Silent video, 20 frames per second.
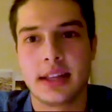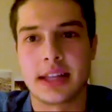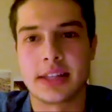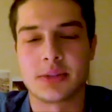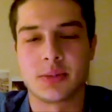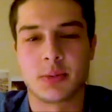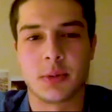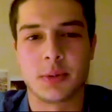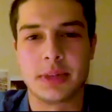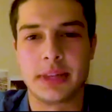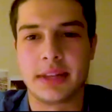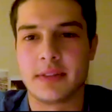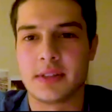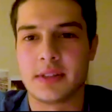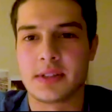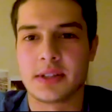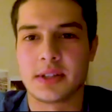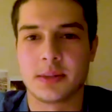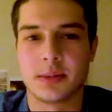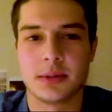that's the world we live
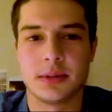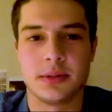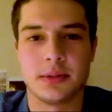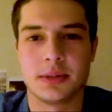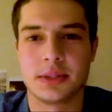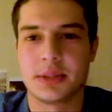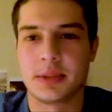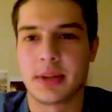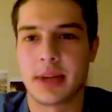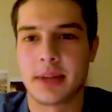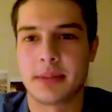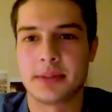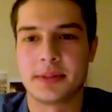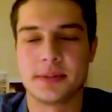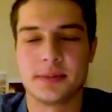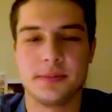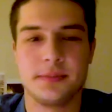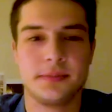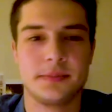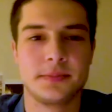in, so we'll see what
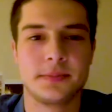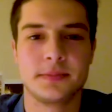happens.